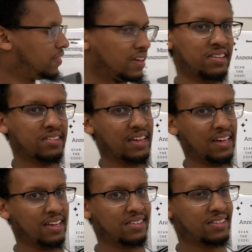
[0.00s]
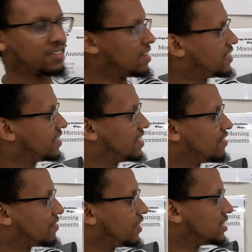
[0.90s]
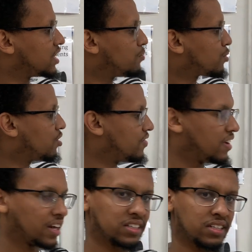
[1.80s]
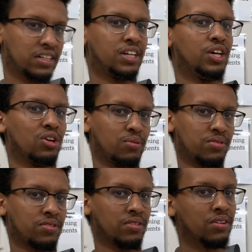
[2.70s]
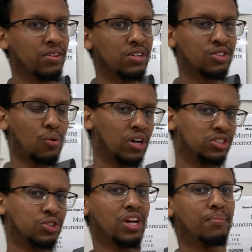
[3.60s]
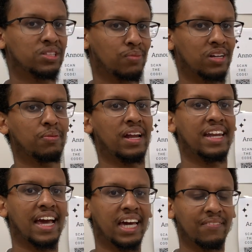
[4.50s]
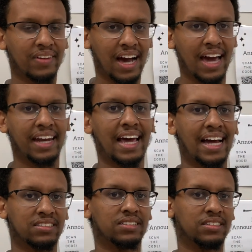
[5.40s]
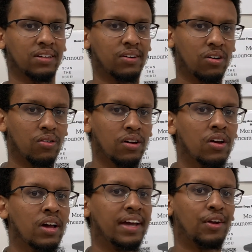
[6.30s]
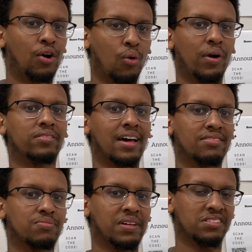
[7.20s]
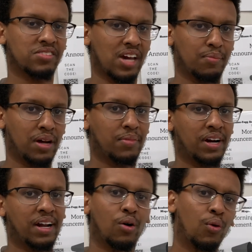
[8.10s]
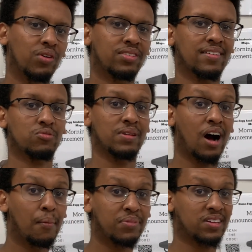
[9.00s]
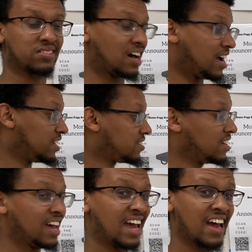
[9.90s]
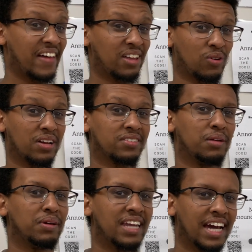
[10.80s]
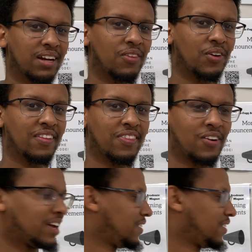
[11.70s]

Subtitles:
This is difference of perfect cubes. So what two numbers multiply to -9 and add to 0? It always has to be the same number, and it always has to be opposite signs. And that's why it's going to be -3 and 3.